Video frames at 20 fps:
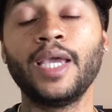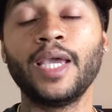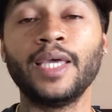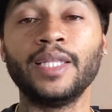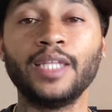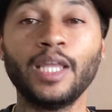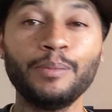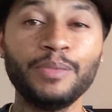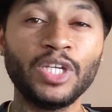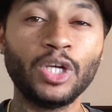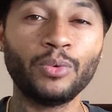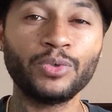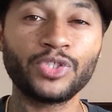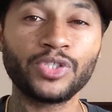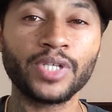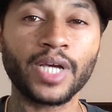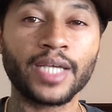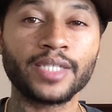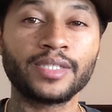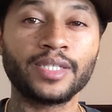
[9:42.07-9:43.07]
And let me know
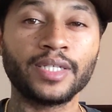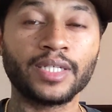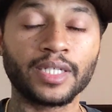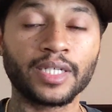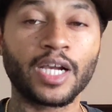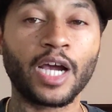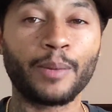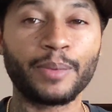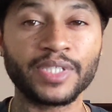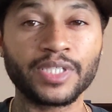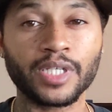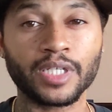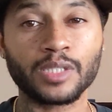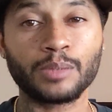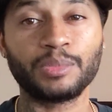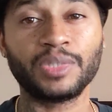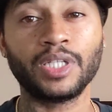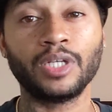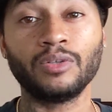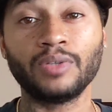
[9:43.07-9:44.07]
what you guys think in the comment
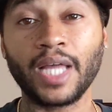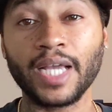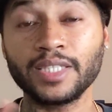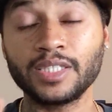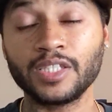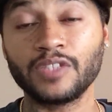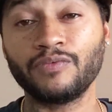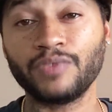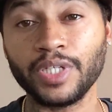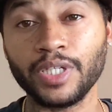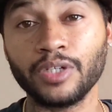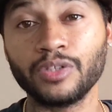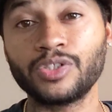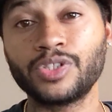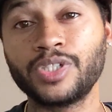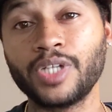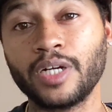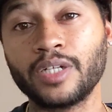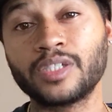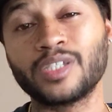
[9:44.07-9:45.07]
section below. Like this video,
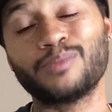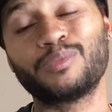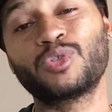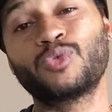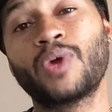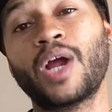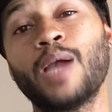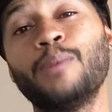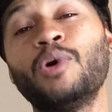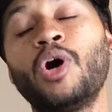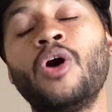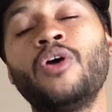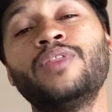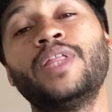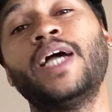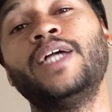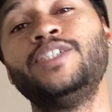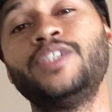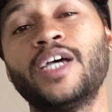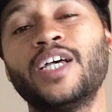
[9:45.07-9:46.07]
share, subscribe, all
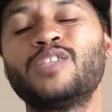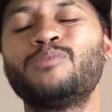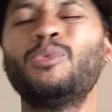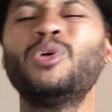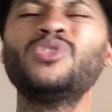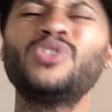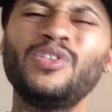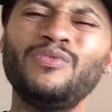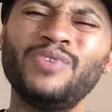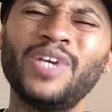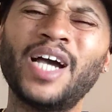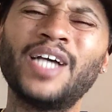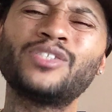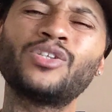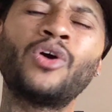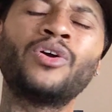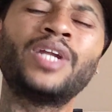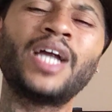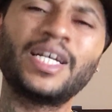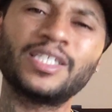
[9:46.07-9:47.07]
that jazz. Most of you
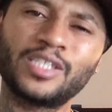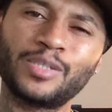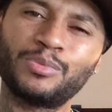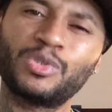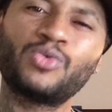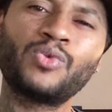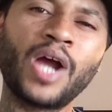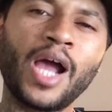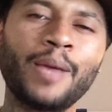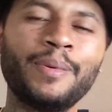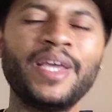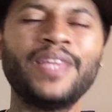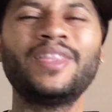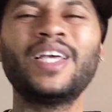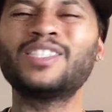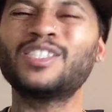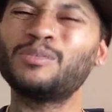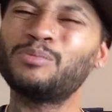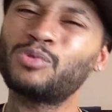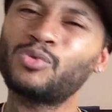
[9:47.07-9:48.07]
guys are not subscribed. Hit
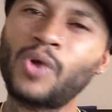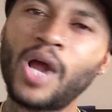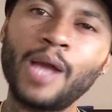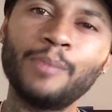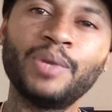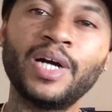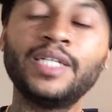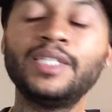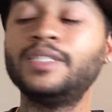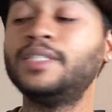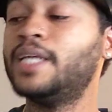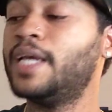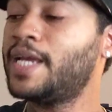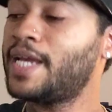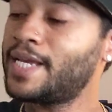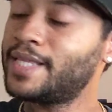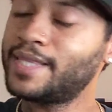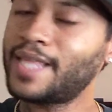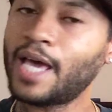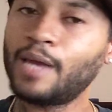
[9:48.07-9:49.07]
that subscribe button,
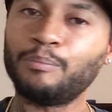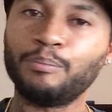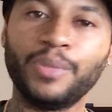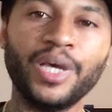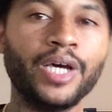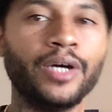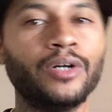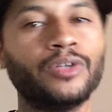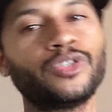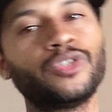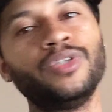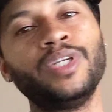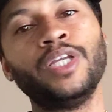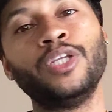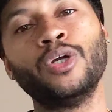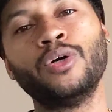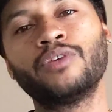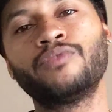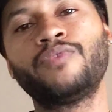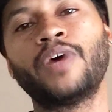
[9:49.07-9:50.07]
hit that bell so you
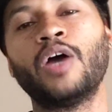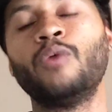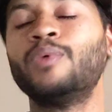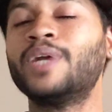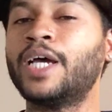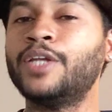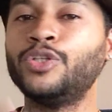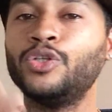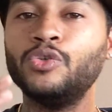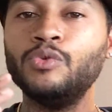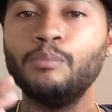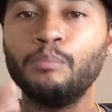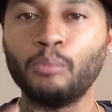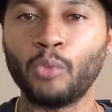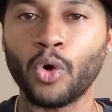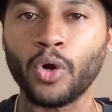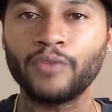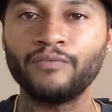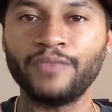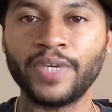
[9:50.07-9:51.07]
get notified when I do
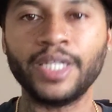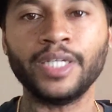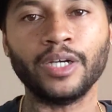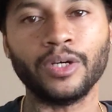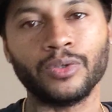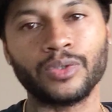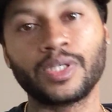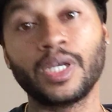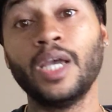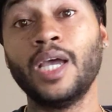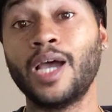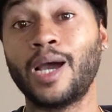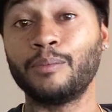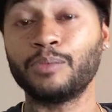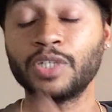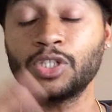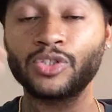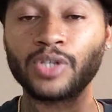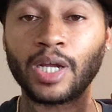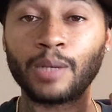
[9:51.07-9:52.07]
more videos.
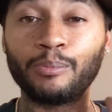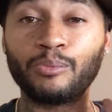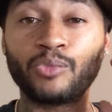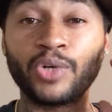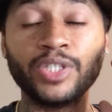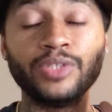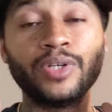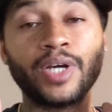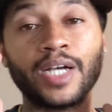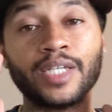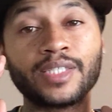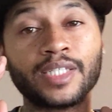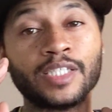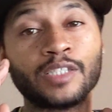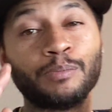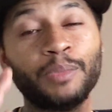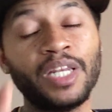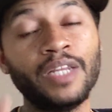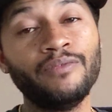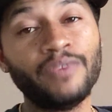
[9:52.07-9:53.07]
I'm going to try to bring you guys
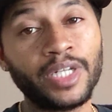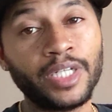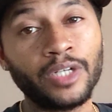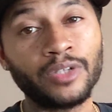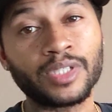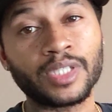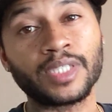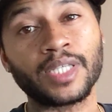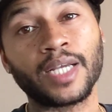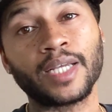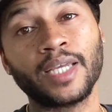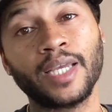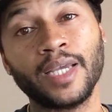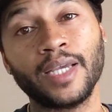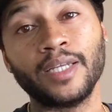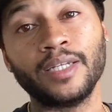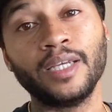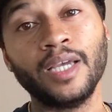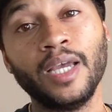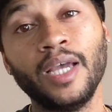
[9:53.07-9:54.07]
as many videos as I
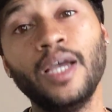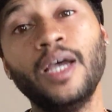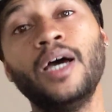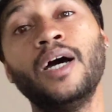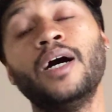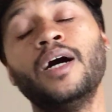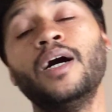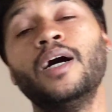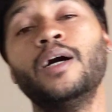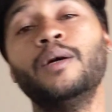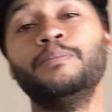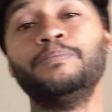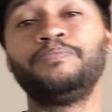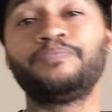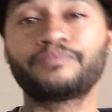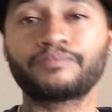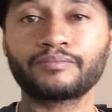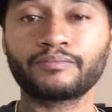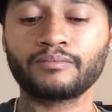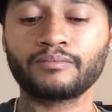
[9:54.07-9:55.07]
can on